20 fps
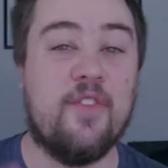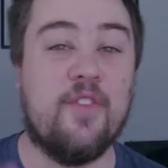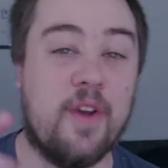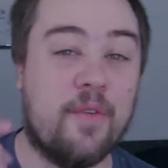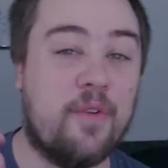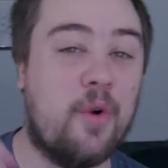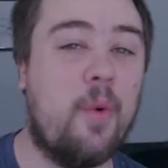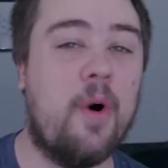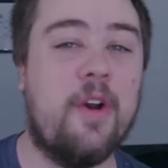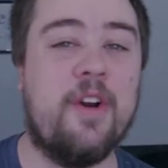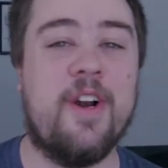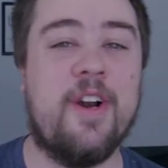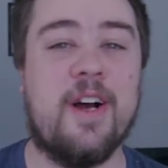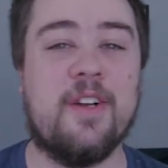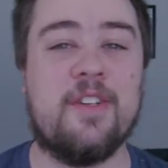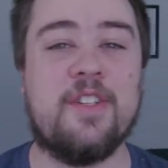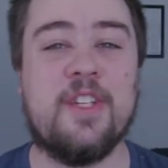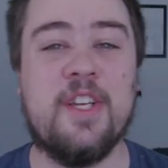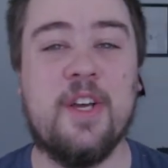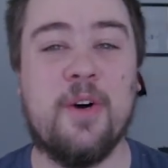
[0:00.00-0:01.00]
If you ever wondered
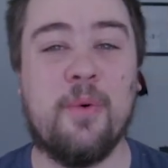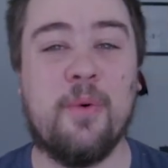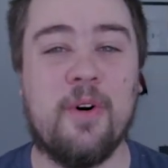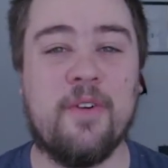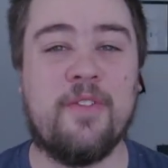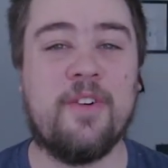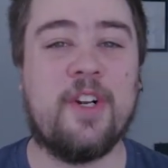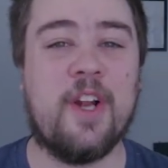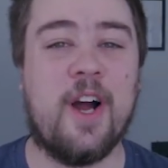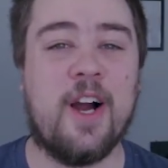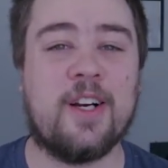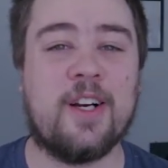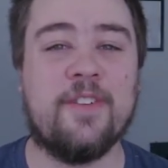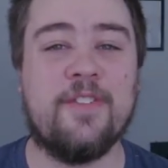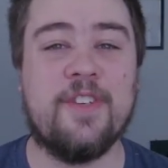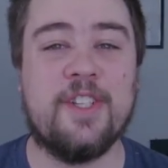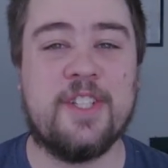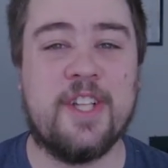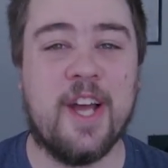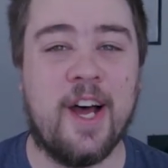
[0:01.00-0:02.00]
how steel wool
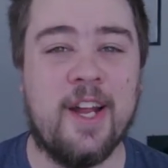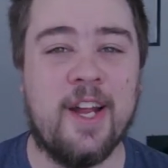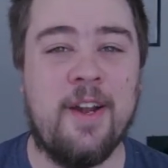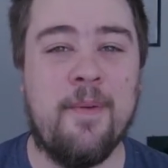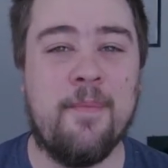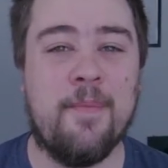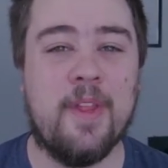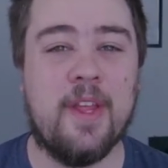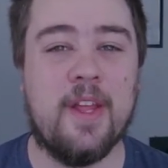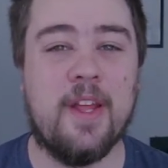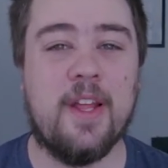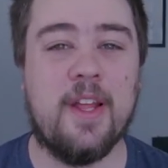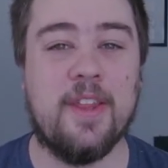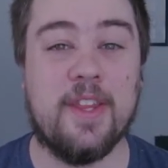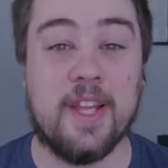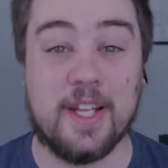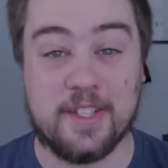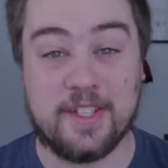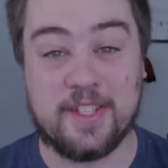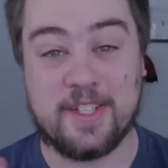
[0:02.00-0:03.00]
photography is done,
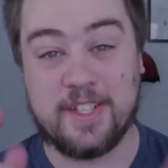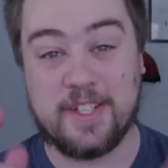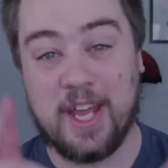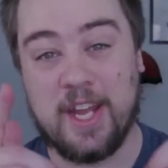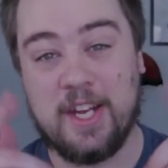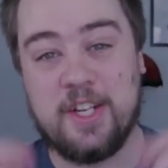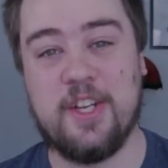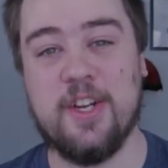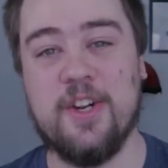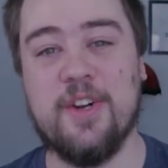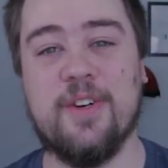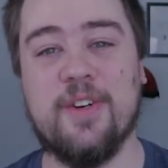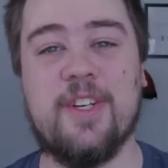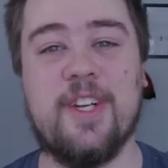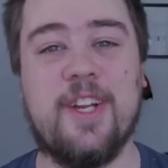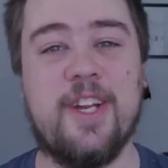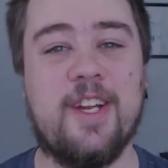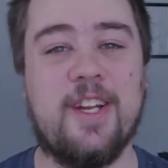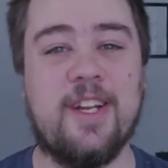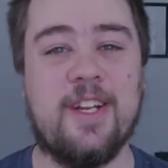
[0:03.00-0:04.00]
then stay
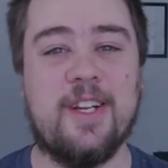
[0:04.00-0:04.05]
tuned.